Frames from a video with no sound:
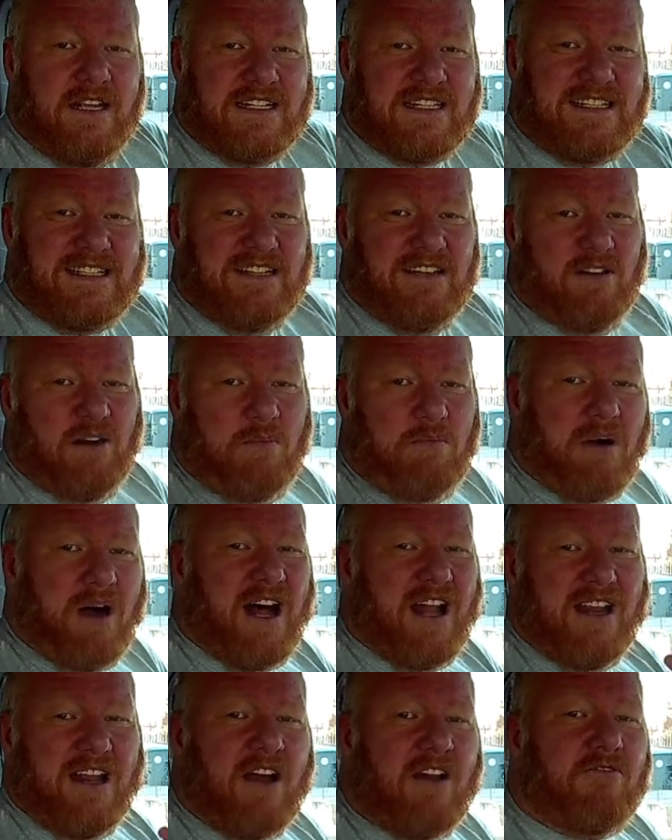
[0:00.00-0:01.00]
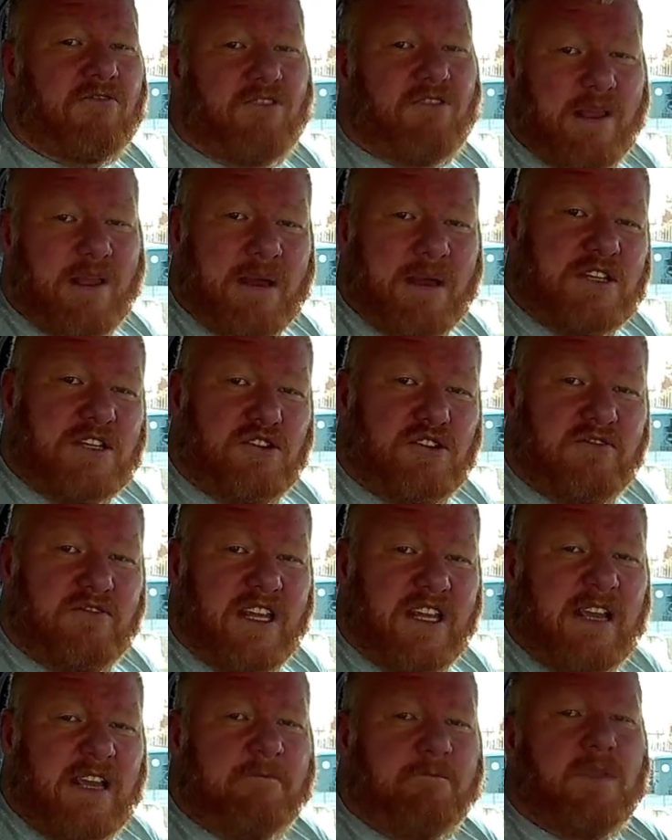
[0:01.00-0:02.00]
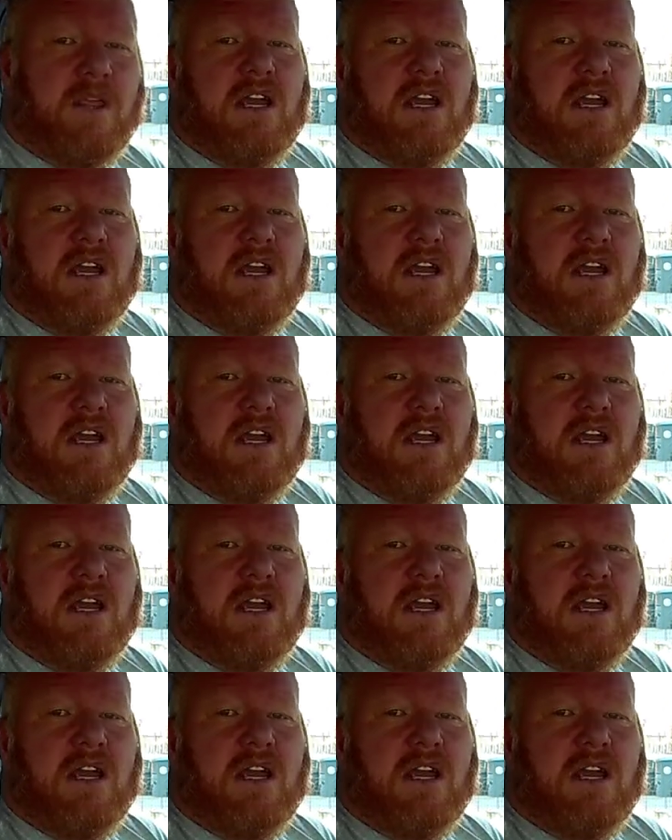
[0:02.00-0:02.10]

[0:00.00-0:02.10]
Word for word: it's still a body on frame SUV,